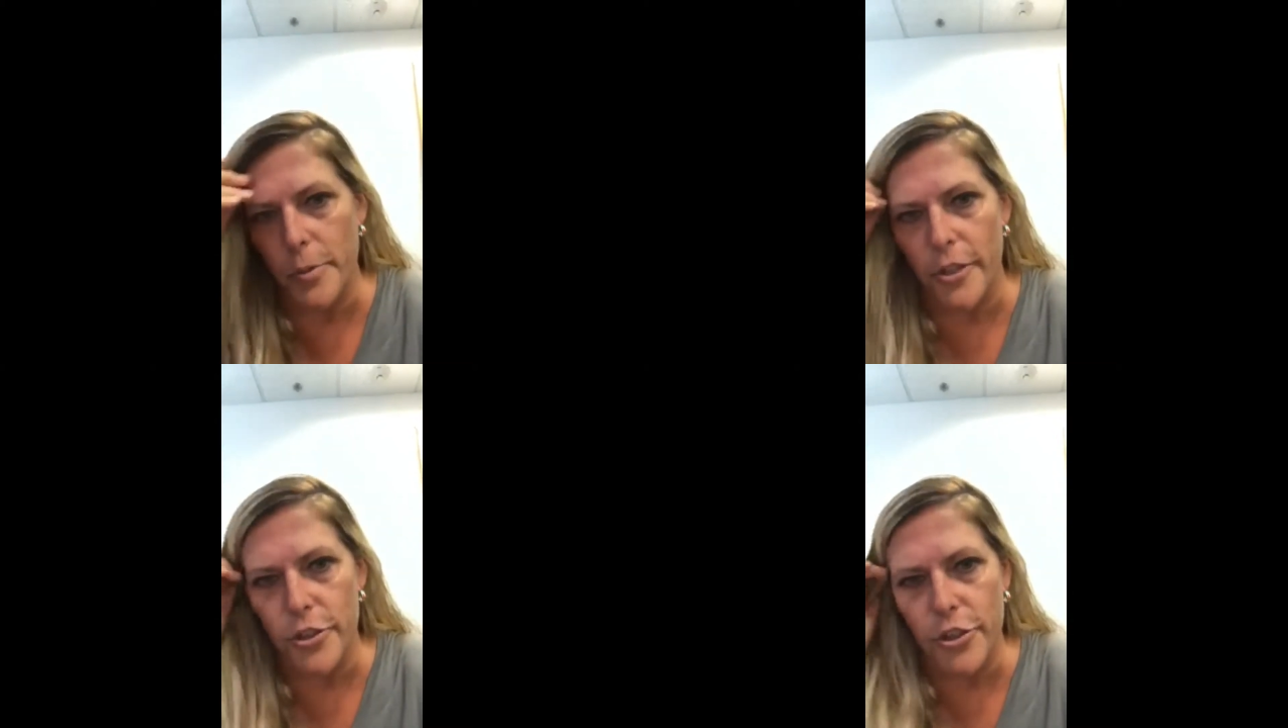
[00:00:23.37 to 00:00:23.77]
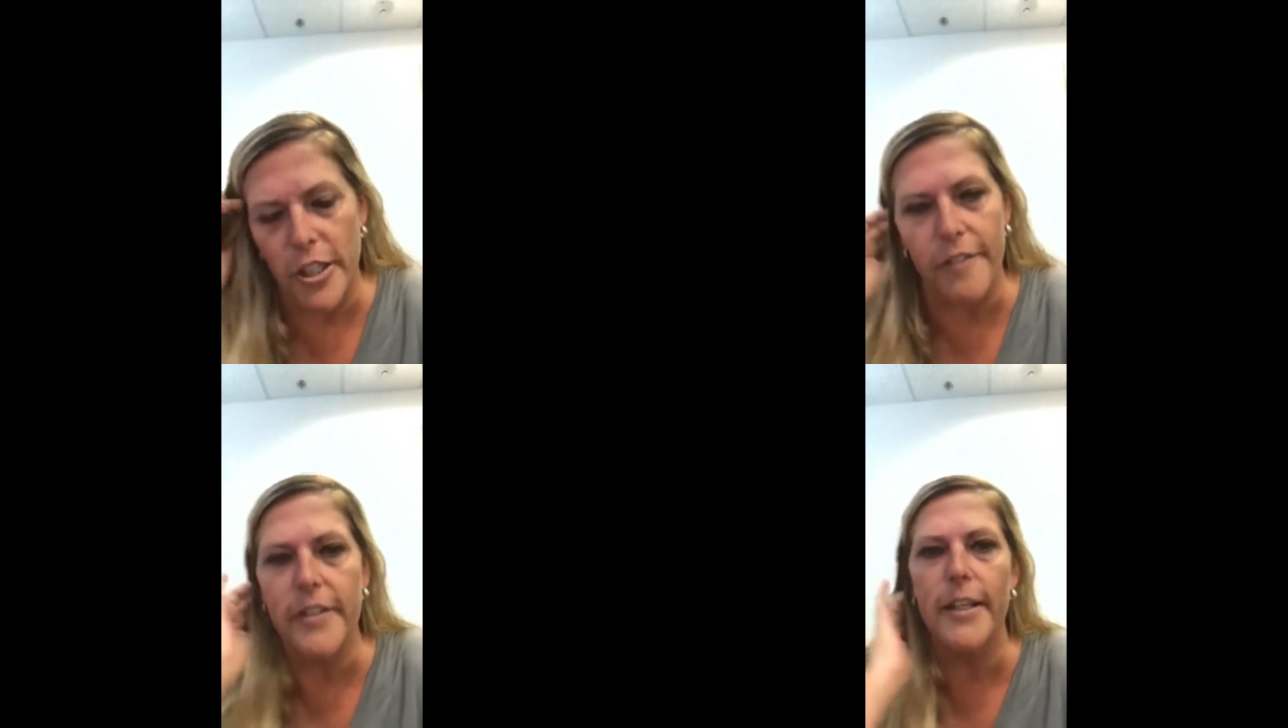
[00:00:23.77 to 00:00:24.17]
We
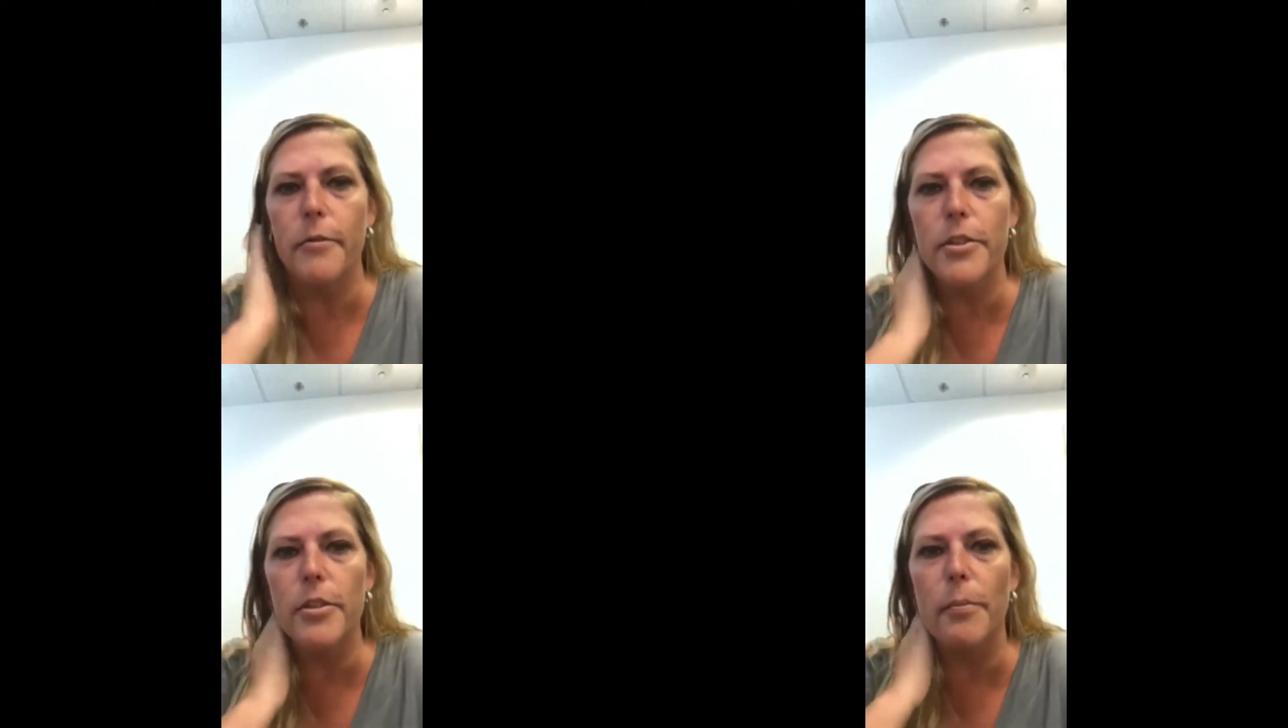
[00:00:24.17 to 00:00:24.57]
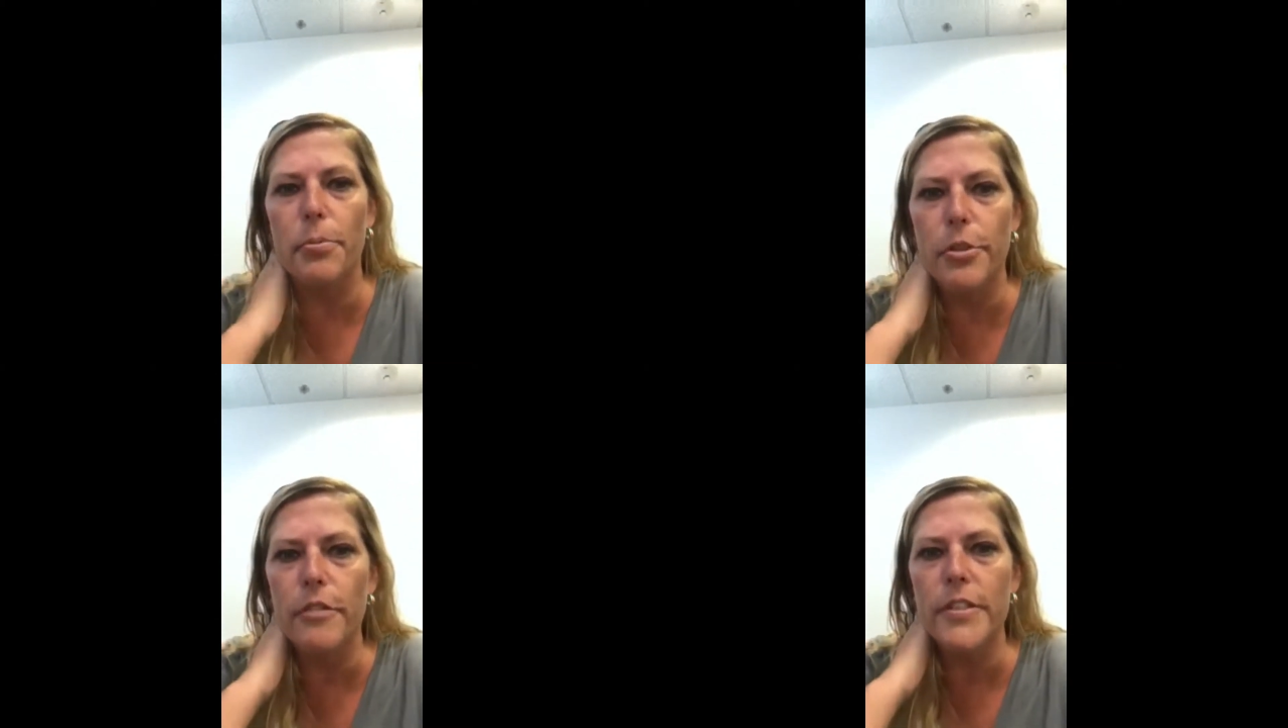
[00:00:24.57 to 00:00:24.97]
understood everything was
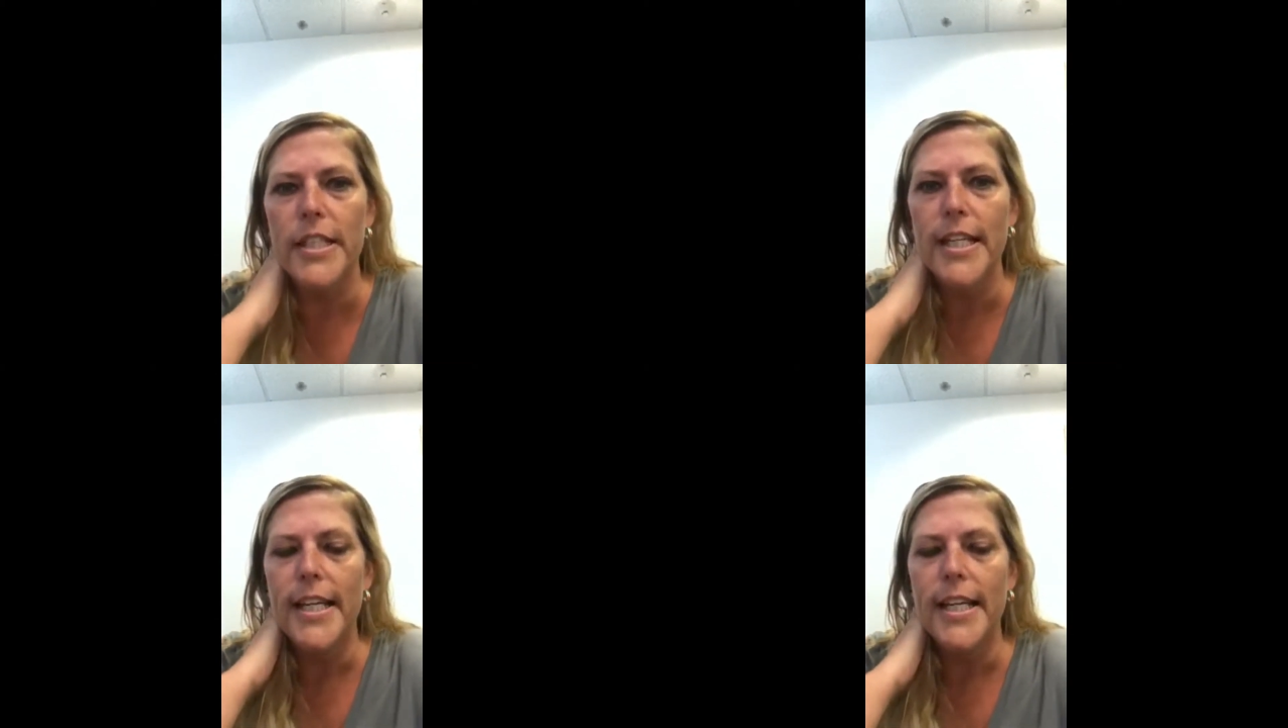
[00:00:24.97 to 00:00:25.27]
approved.